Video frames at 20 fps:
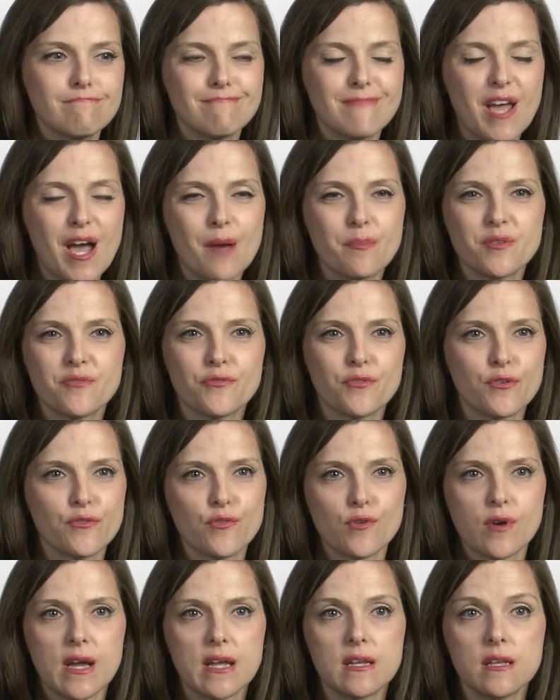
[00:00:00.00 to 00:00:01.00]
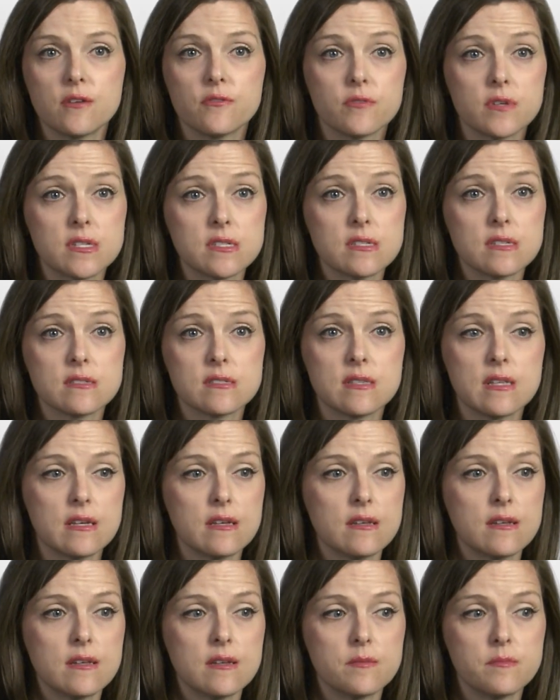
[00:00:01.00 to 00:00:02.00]
happen for a variety of reasons.
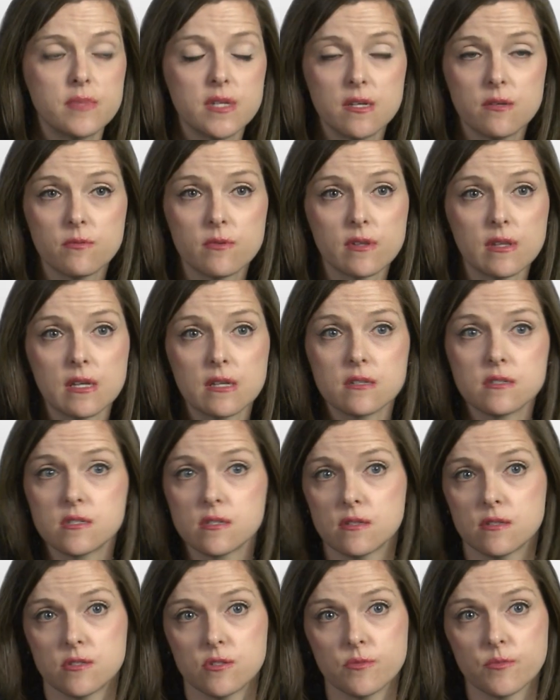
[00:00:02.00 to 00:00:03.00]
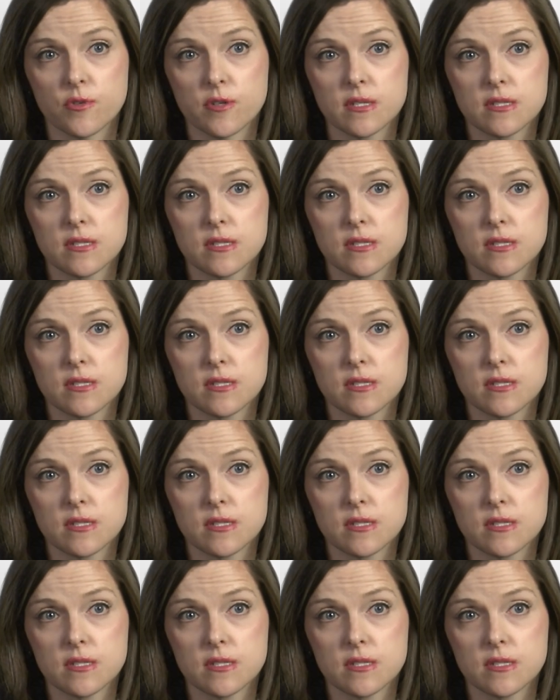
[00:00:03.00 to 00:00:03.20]
They can be related to the tumor